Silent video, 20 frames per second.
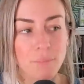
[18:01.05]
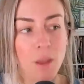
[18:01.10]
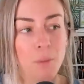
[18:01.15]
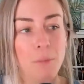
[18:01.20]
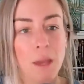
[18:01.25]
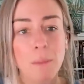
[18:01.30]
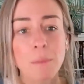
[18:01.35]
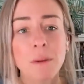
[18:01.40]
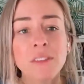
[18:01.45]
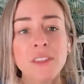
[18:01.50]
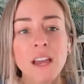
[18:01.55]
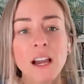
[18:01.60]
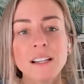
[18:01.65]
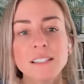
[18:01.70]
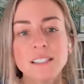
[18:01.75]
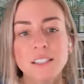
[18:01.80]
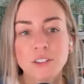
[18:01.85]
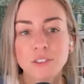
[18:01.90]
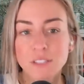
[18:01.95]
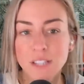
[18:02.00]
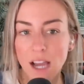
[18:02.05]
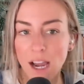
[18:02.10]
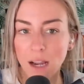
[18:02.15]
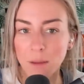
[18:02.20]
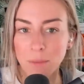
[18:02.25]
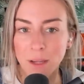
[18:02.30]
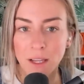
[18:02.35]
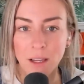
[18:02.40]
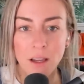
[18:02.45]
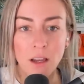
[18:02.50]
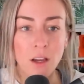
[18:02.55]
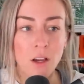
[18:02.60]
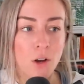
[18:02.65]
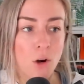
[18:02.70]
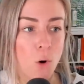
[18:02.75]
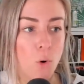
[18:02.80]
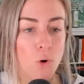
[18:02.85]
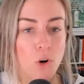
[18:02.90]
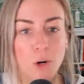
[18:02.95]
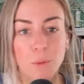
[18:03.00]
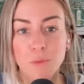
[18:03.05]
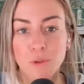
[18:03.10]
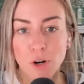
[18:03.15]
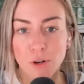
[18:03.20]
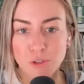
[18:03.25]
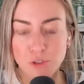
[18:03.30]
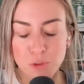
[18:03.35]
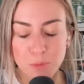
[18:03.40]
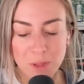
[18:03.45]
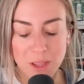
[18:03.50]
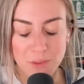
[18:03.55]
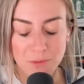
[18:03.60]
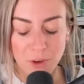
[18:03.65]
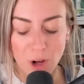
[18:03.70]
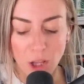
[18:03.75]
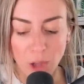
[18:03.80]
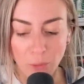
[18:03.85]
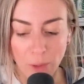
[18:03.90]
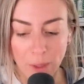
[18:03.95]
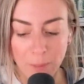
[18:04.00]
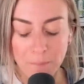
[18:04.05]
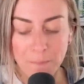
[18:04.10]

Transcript: Maybe the ideal timing or approach would be the following